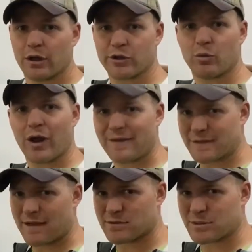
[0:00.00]
You won't have
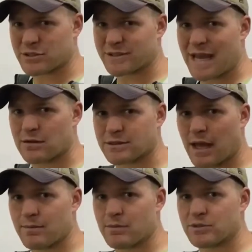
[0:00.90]
to have as much
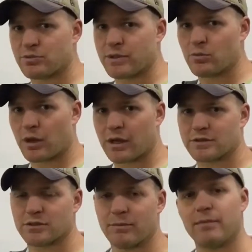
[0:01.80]
downtime in between
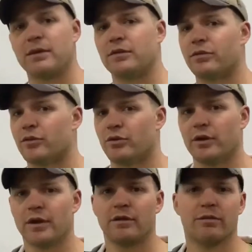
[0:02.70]
workouts. So maybe
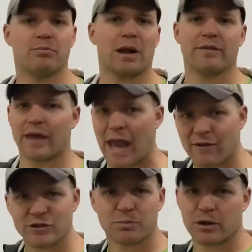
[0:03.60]
probably the
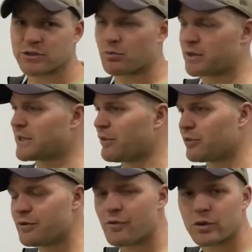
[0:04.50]
average person works out
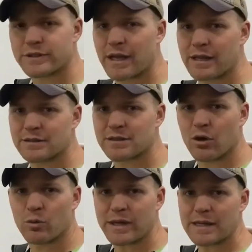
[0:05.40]
3 or 4 days
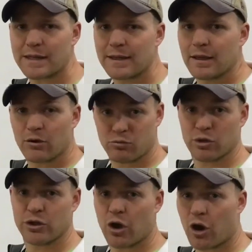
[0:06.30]
a week,
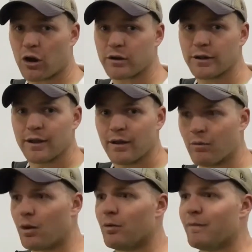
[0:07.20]
really hard.
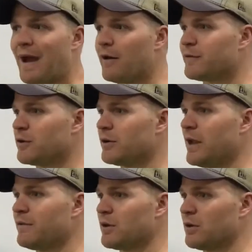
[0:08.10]
Well, now
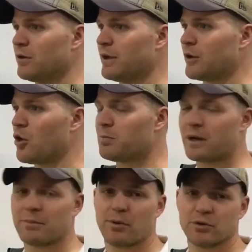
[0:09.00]
if you're
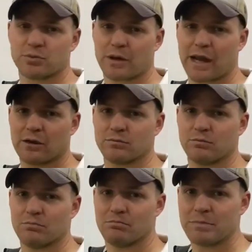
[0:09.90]
incorporating a post-workout
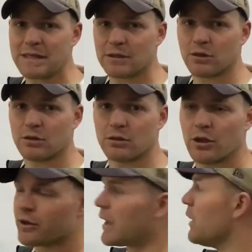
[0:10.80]
meal,
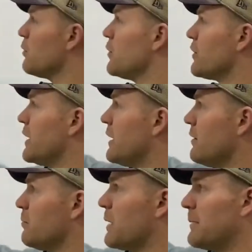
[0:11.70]
okay, where you're
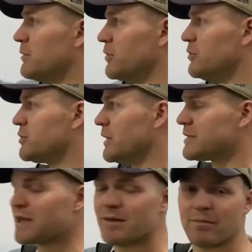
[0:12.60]
getting the proper
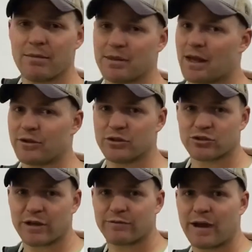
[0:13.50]
nutrients, maybe now you can
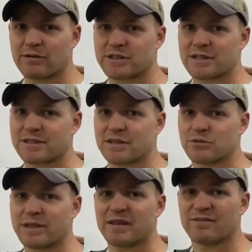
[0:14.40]
train 5 or 6 days
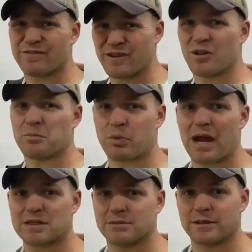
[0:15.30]
a week and feel
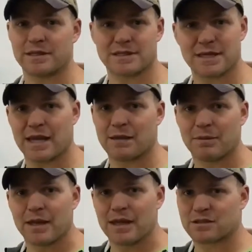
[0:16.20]
approximately the
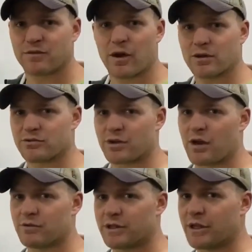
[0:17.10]
same as far as
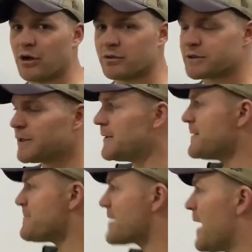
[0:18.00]
recovery goes.
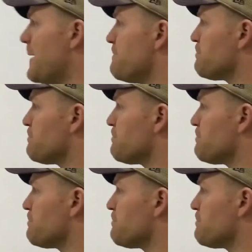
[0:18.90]
Okay?